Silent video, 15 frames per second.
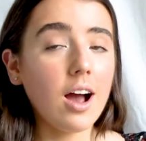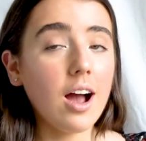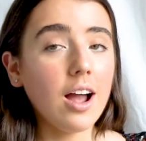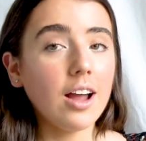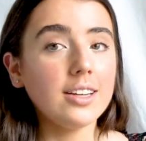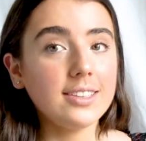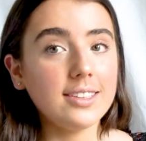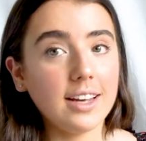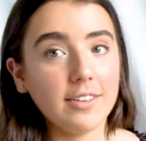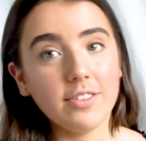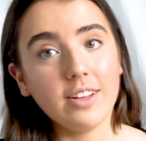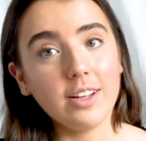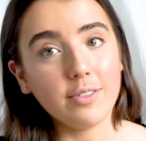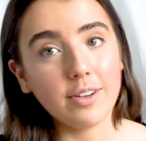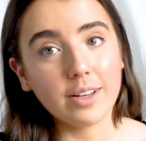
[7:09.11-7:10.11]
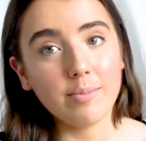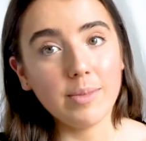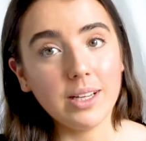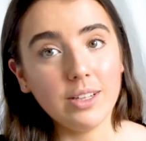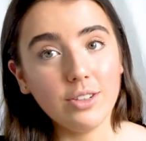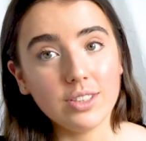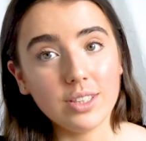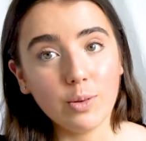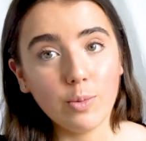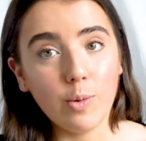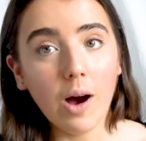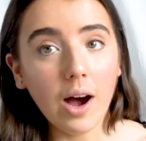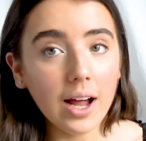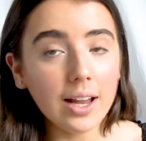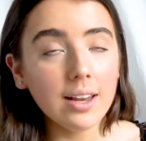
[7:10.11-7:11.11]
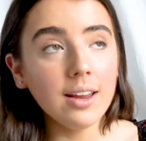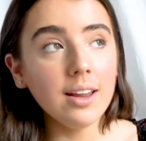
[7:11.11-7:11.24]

I definitely recommend using white.